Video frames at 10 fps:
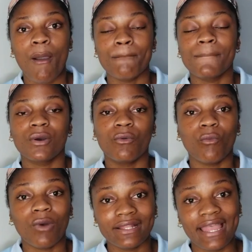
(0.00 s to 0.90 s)
but
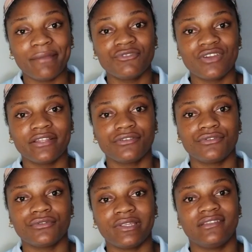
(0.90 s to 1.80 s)
what I'm trying to
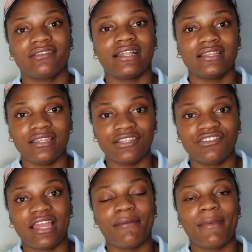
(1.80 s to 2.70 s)
do is that each
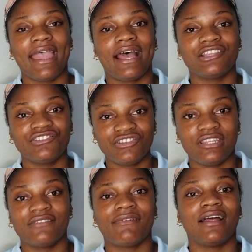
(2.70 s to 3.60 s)
time I
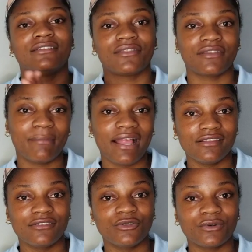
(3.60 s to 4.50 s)
achieve another
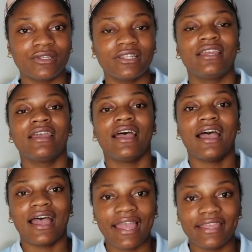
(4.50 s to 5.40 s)
milestone,
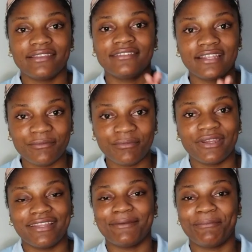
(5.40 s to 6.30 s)
I
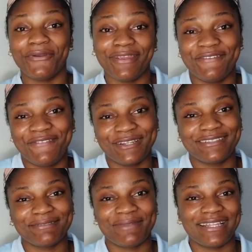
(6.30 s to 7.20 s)
celebrate the
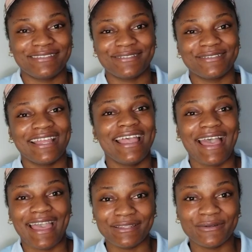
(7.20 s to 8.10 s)
previous milestone.
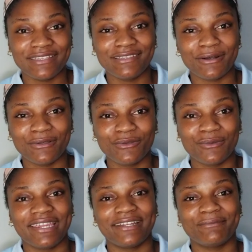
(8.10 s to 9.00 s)
I know it sounds
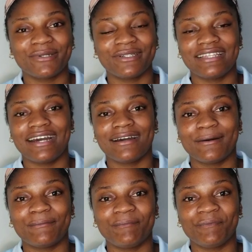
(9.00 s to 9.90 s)
weird, but
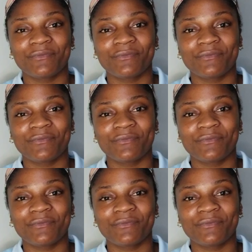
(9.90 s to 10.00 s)
um